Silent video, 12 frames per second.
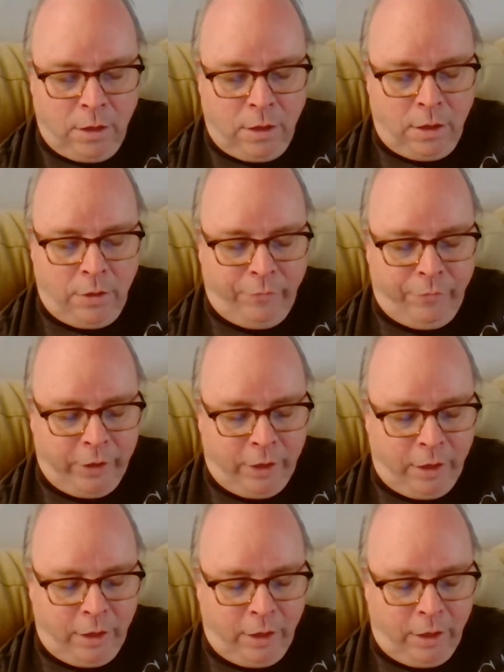of
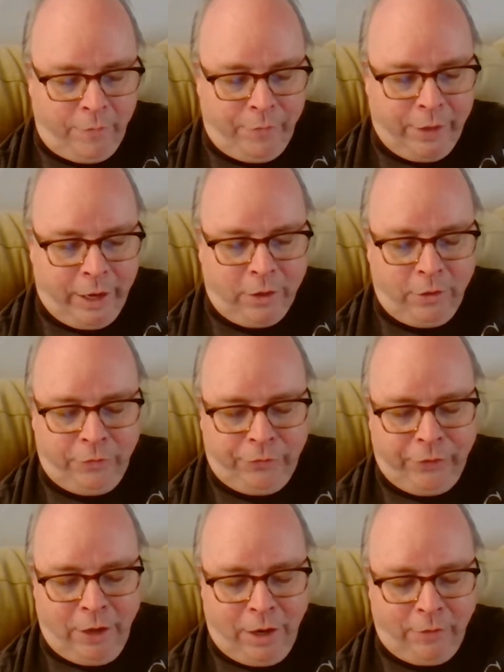that good
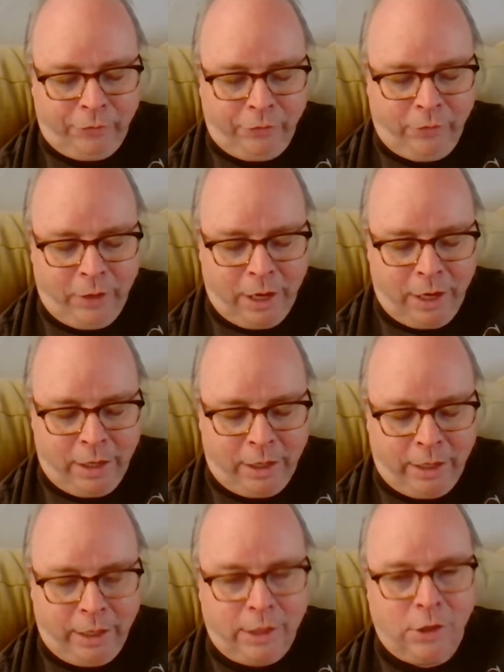stuff. So yeah, I had
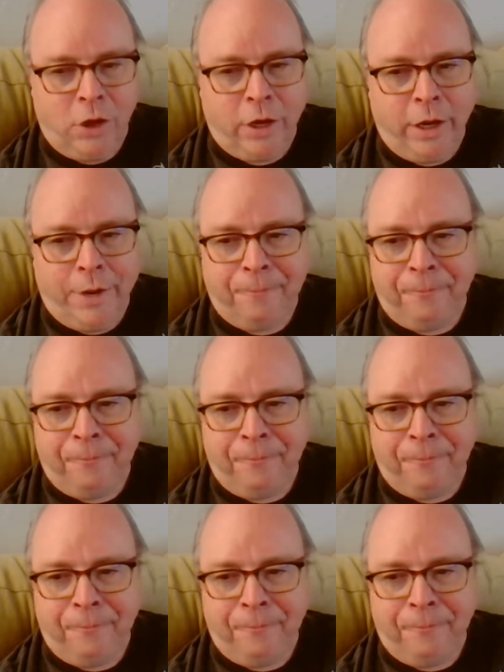to take a look.